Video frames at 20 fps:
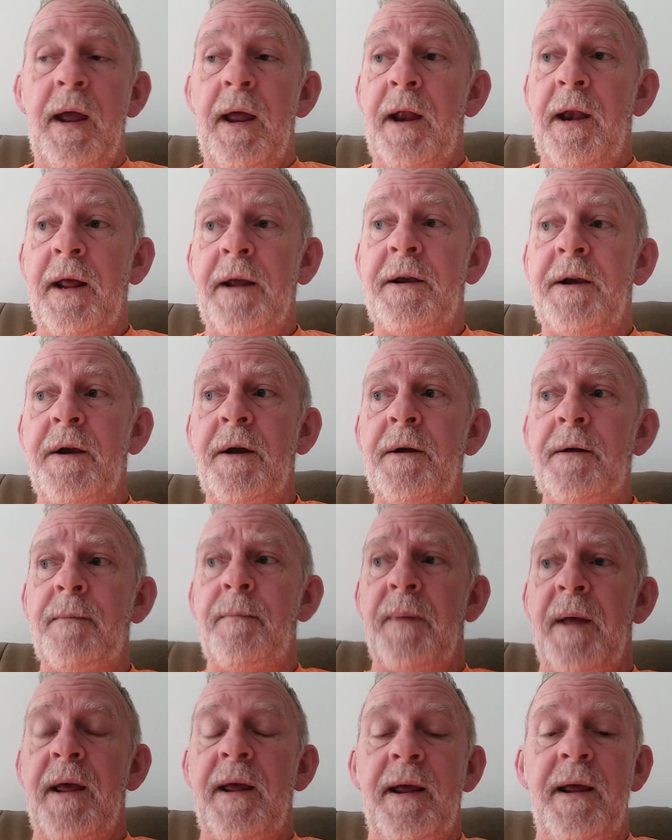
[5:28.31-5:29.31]
And it
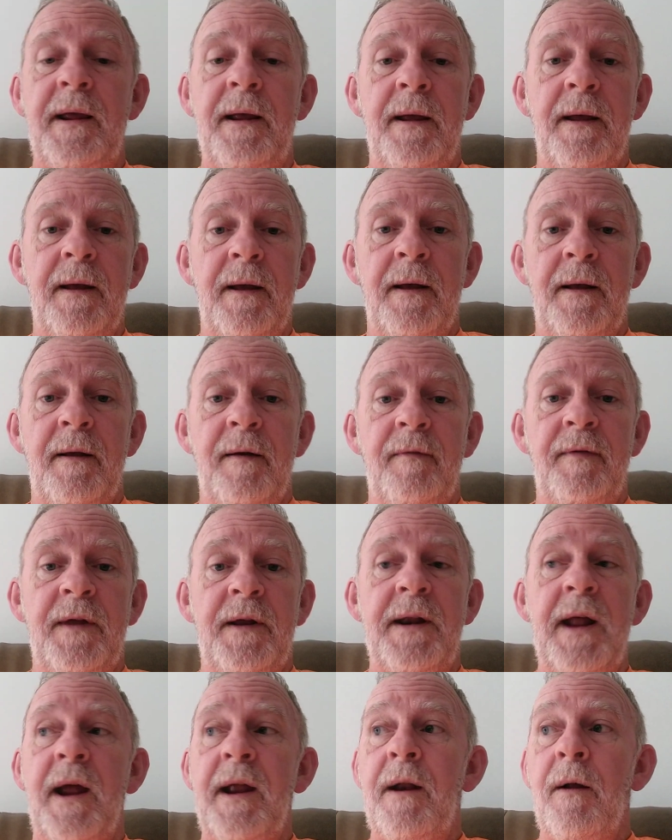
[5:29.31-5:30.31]
could be
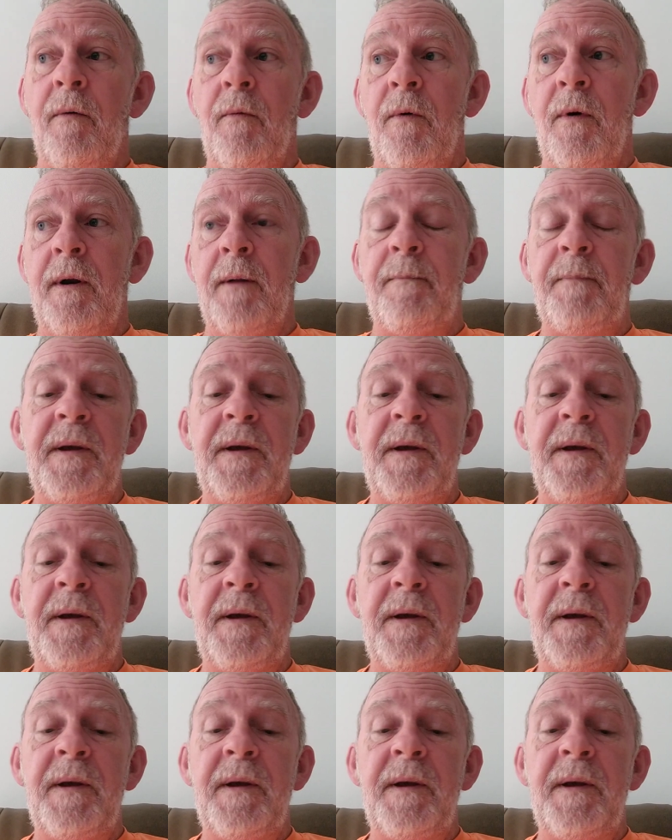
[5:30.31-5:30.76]
that they don't want